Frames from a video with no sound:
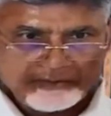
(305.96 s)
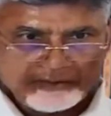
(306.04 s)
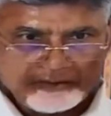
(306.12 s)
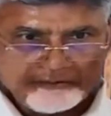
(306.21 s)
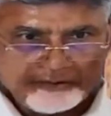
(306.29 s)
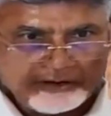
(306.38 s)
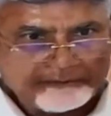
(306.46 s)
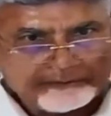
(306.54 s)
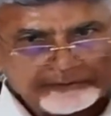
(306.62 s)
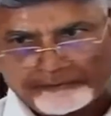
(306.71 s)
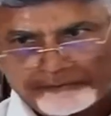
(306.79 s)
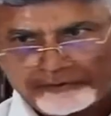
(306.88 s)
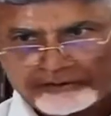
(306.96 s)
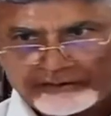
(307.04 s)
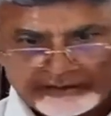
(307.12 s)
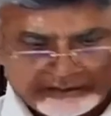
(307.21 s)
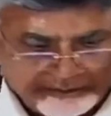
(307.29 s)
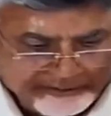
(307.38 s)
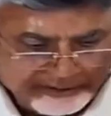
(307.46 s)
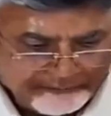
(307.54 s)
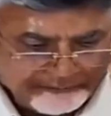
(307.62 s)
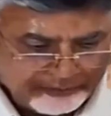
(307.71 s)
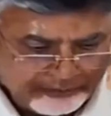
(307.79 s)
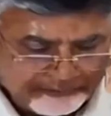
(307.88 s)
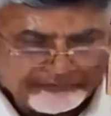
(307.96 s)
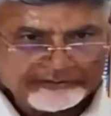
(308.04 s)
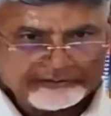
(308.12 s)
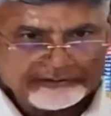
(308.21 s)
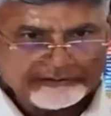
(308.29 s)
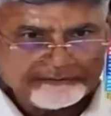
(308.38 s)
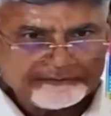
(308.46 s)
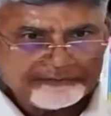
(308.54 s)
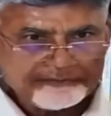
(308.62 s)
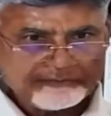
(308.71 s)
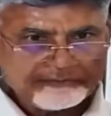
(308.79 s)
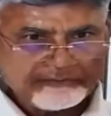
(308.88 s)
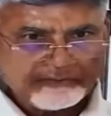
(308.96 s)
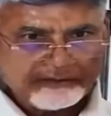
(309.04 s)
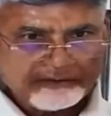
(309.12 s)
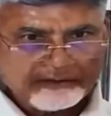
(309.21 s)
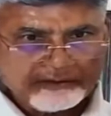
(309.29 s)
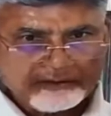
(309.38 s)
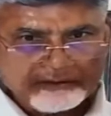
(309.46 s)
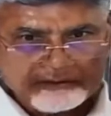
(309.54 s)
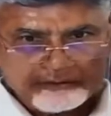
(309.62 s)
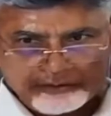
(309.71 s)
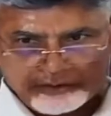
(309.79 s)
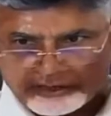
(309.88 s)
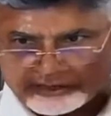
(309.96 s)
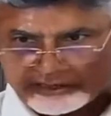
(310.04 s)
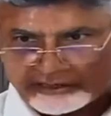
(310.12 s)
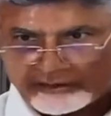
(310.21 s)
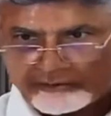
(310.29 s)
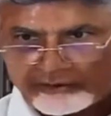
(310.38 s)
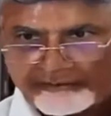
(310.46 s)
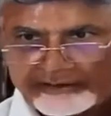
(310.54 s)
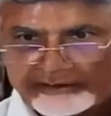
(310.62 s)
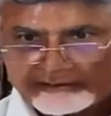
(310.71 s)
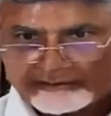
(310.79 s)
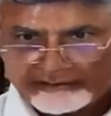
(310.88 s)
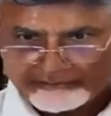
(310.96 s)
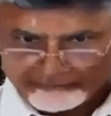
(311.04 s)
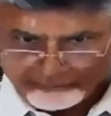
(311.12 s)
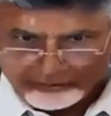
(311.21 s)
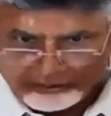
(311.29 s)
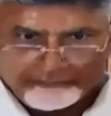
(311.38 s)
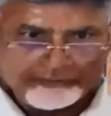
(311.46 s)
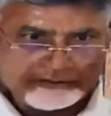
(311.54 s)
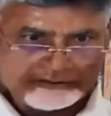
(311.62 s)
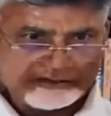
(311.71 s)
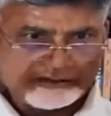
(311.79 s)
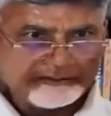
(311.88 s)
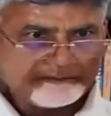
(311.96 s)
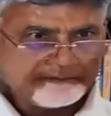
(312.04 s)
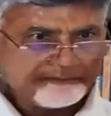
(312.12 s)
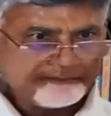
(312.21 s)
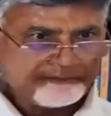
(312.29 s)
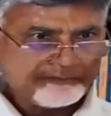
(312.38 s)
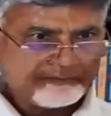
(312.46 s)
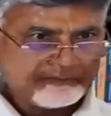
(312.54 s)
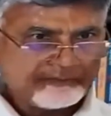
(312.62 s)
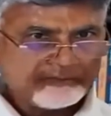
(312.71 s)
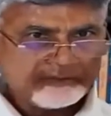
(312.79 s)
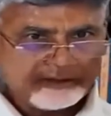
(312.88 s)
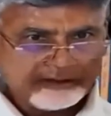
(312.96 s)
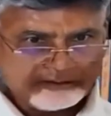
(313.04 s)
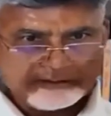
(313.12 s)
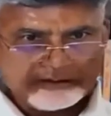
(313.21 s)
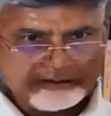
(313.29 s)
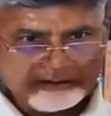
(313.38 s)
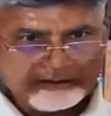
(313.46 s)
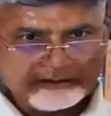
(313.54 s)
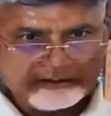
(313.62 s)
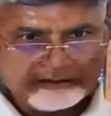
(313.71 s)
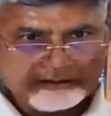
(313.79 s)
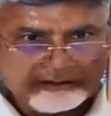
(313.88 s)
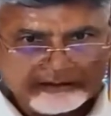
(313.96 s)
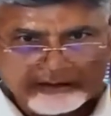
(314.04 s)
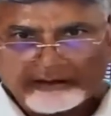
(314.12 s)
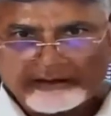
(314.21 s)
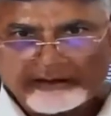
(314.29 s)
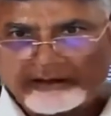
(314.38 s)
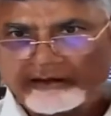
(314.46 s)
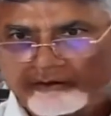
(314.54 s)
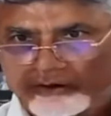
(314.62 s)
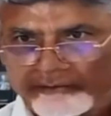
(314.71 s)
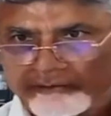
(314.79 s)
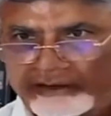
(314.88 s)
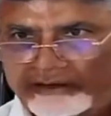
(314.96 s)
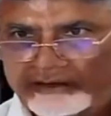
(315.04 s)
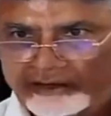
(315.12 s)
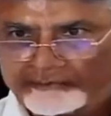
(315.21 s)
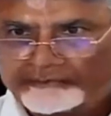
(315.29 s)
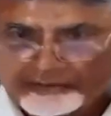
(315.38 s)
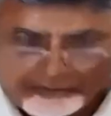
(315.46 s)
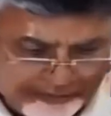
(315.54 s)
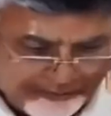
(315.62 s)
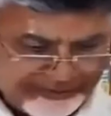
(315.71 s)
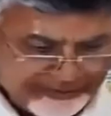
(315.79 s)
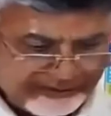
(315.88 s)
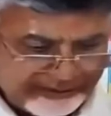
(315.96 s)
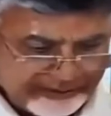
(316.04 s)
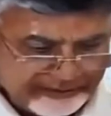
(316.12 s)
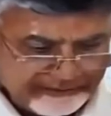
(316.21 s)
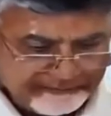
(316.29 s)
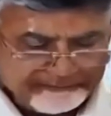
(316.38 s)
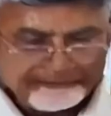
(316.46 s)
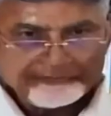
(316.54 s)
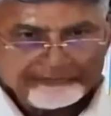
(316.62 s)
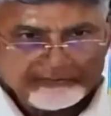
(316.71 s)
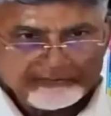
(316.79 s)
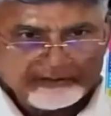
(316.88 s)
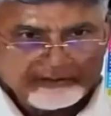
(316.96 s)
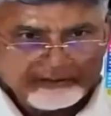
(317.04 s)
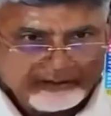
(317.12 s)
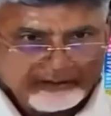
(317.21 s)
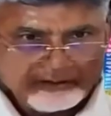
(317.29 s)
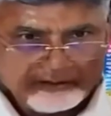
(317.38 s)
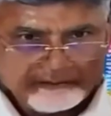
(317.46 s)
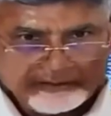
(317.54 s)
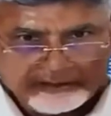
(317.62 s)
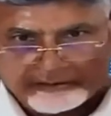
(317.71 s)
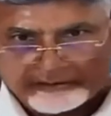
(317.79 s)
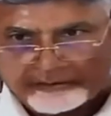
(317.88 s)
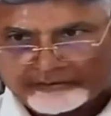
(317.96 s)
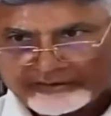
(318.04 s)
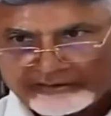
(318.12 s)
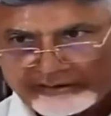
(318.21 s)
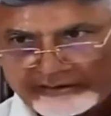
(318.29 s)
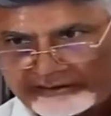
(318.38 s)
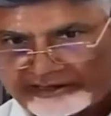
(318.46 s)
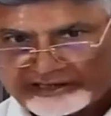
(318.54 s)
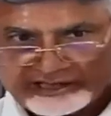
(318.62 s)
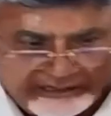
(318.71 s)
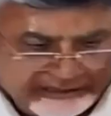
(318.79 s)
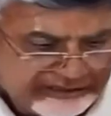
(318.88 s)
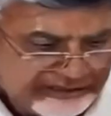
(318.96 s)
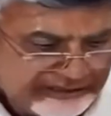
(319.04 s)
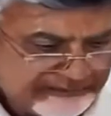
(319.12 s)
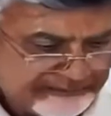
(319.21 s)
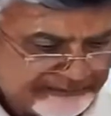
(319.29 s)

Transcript: If you come to post-economic reforms, coalition governments only first time, there is a NDA government, absolute majority. But you see the change.